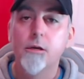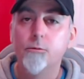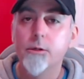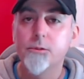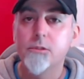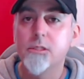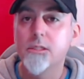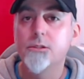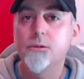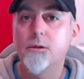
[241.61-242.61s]
Reaper is a
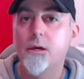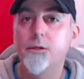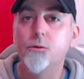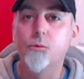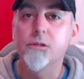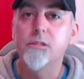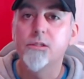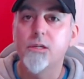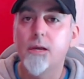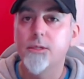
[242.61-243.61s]
digital audio
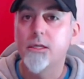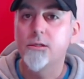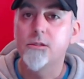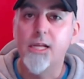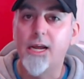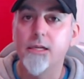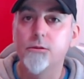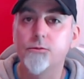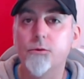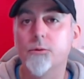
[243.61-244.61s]
workstation application that I
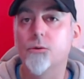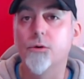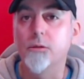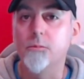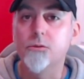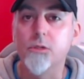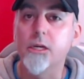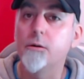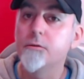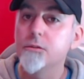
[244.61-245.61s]
use for recording music.
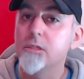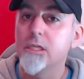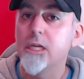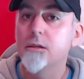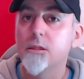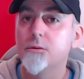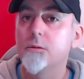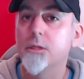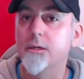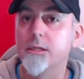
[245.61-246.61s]
However, you can download the
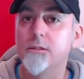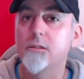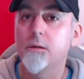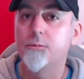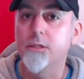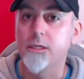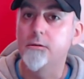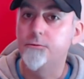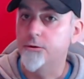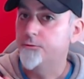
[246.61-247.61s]
plugins separately
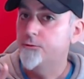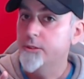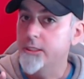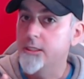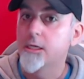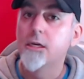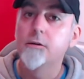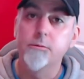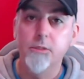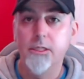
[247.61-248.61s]
for free
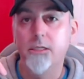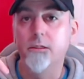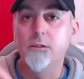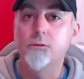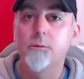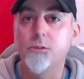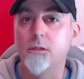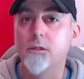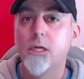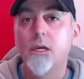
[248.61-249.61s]
from the link in the
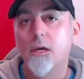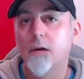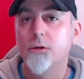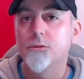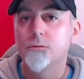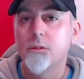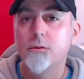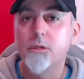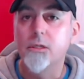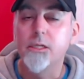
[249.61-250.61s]
description. I've also
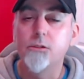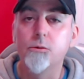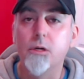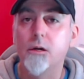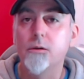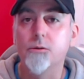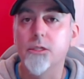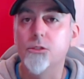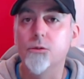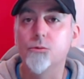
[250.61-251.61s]
included a link to an article
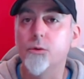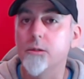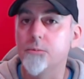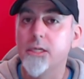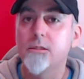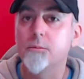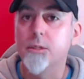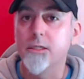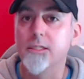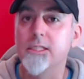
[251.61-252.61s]
that shows where to place the
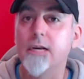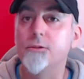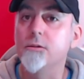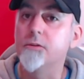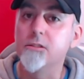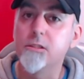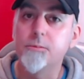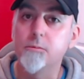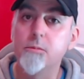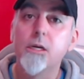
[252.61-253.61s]
plugins after you've unzipped
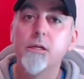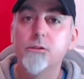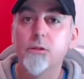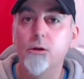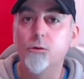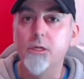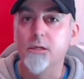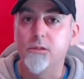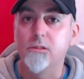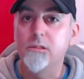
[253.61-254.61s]
them so that
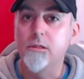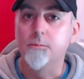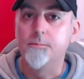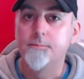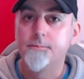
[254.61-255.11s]
OBS can see them.